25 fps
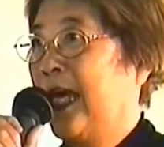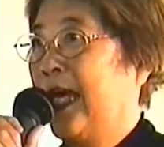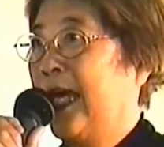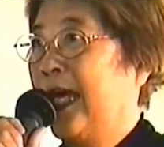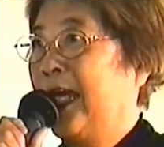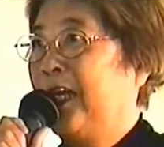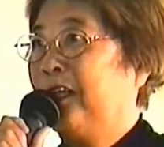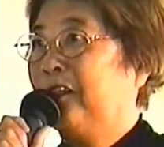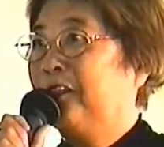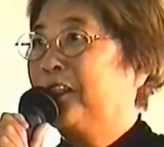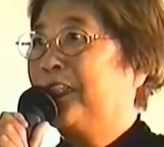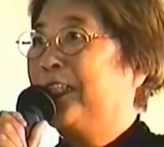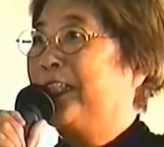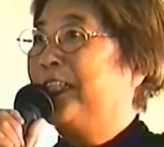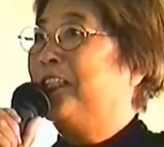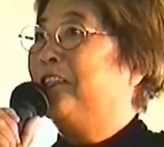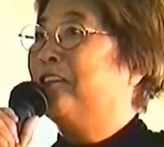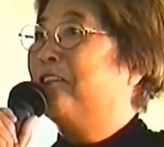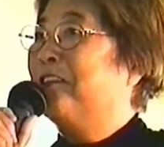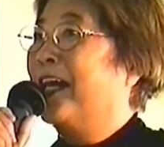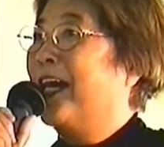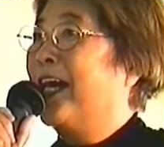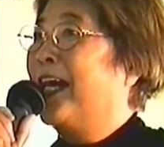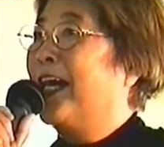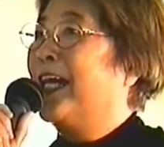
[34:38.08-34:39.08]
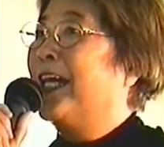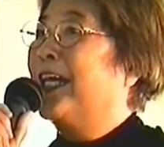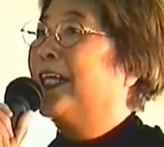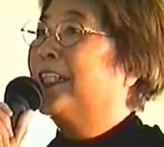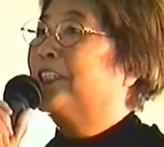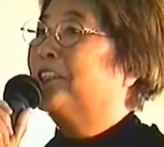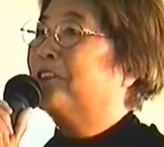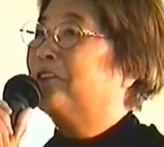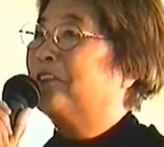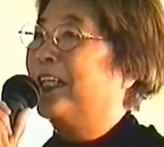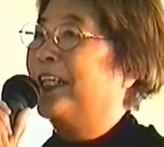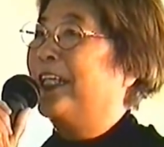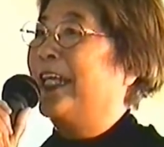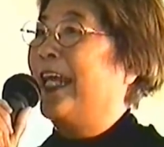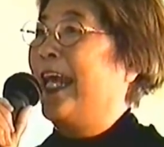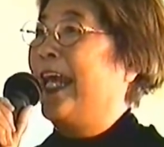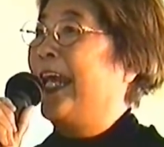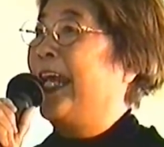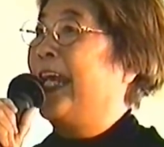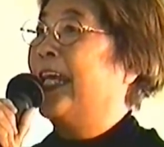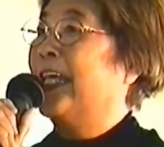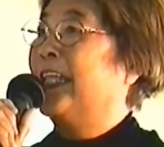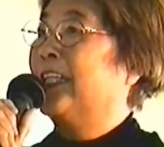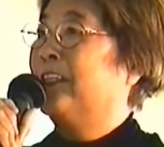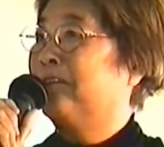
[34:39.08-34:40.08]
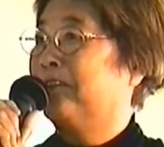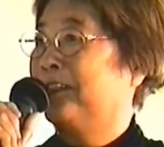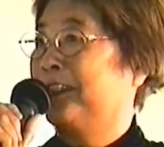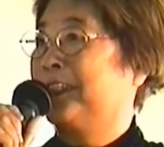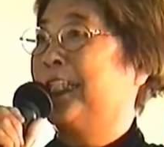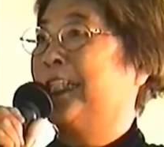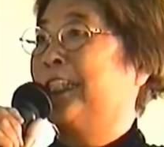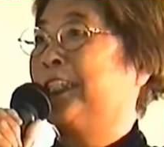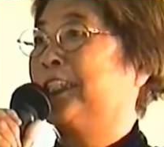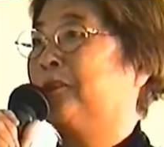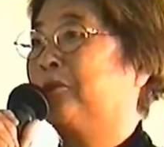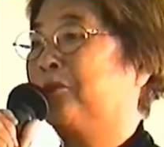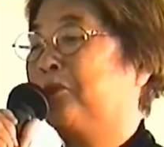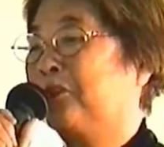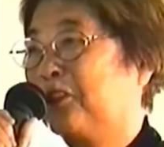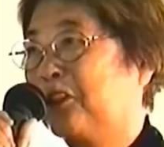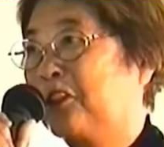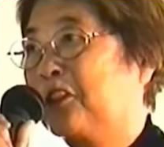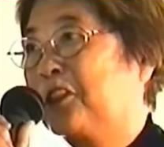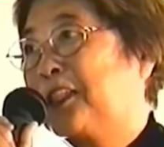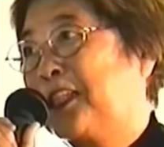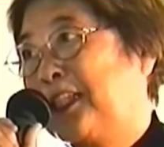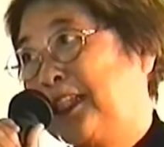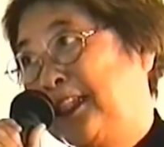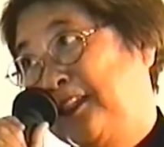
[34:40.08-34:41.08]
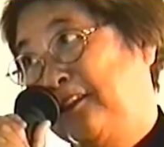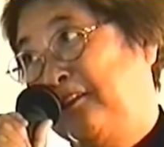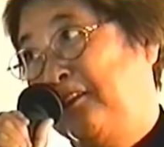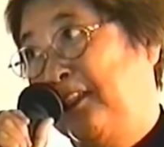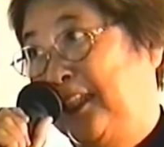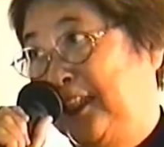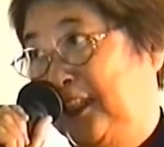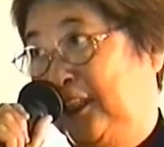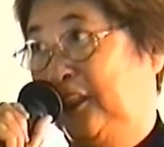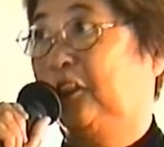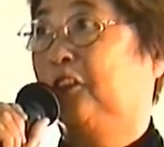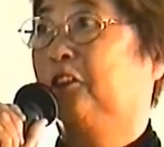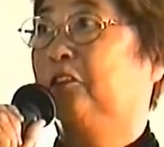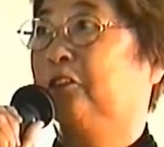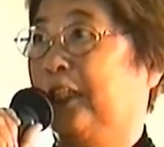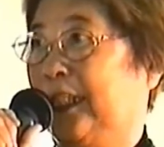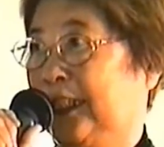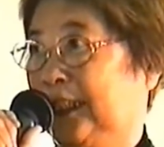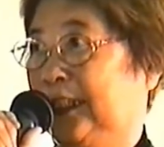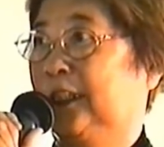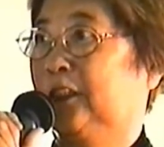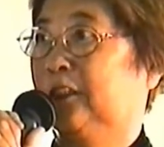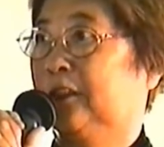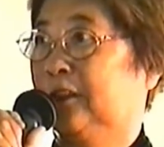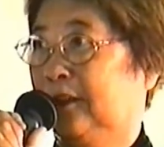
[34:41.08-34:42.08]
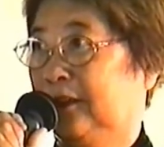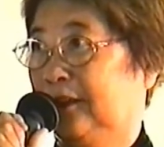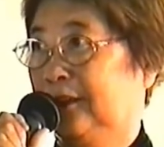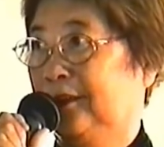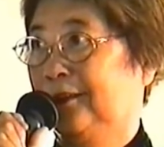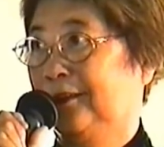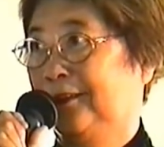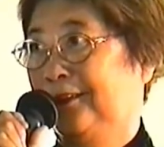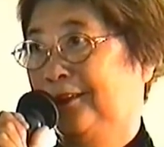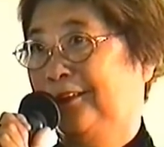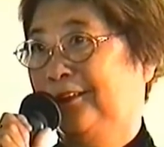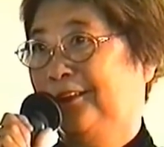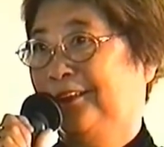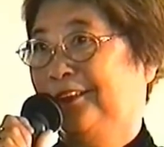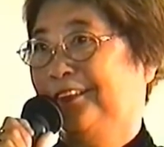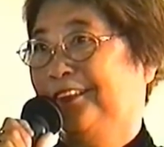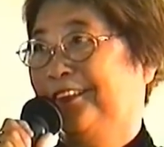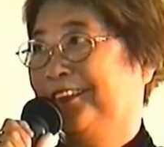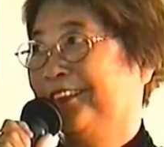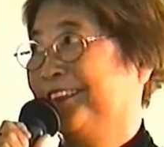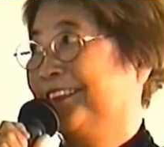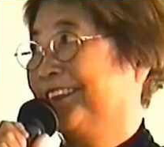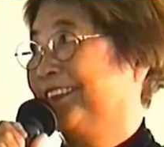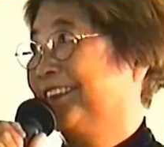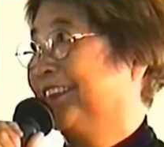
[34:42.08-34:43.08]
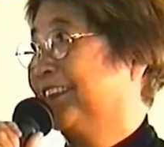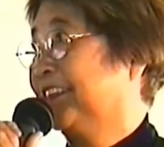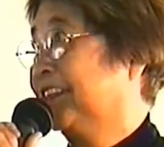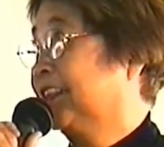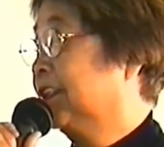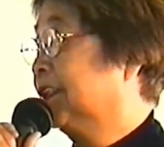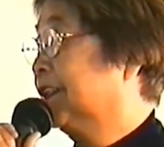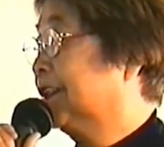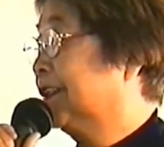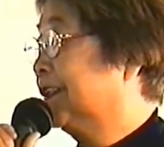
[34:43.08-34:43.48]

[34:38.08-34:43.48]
Irony was my aunt was as broke as the rest of us.